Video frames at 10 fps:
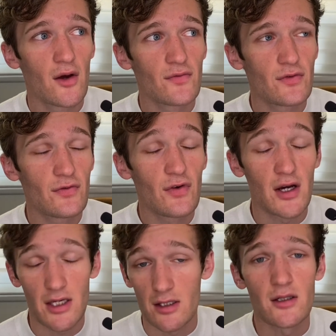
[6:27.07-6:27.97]

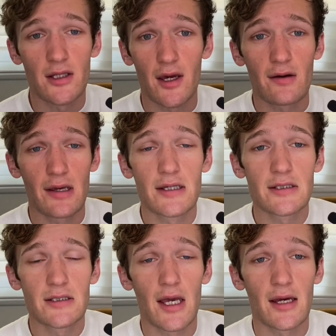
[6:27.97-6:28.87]
fucking
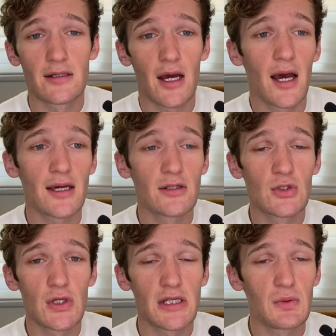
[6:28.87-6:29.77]
hilarious and I
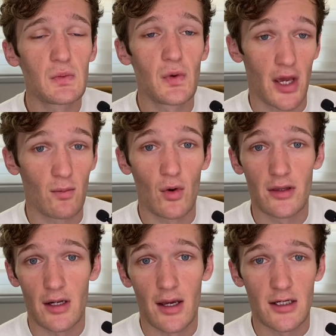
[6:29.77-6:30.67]
enjoyed it way more
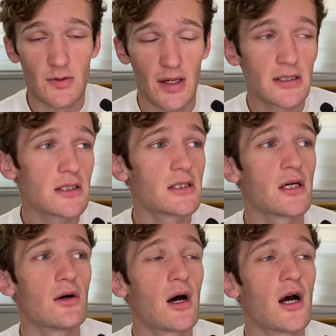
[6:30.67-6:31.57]
than I expected
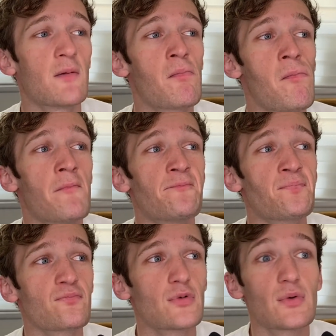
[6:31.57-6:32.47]
to. But
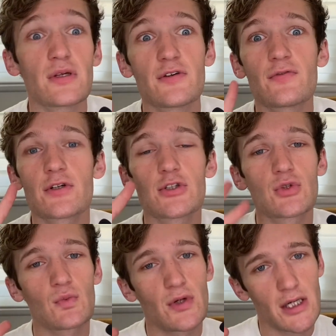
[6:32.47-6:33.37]
we read the first
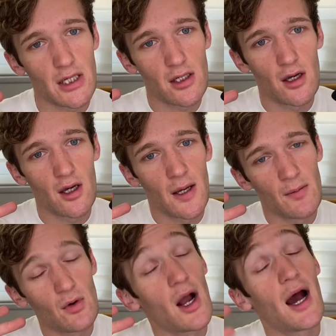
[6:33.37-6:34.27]
three,
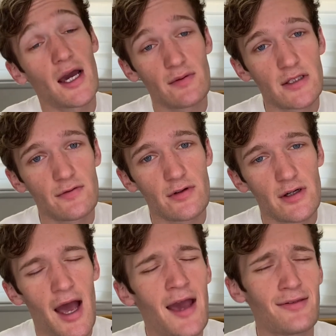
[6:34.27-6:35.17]
or I read the
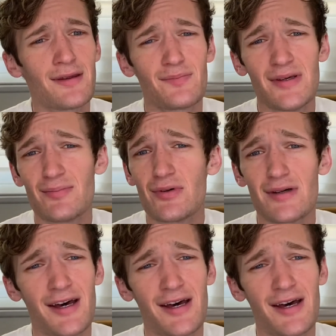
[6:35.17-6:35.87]
first, I think people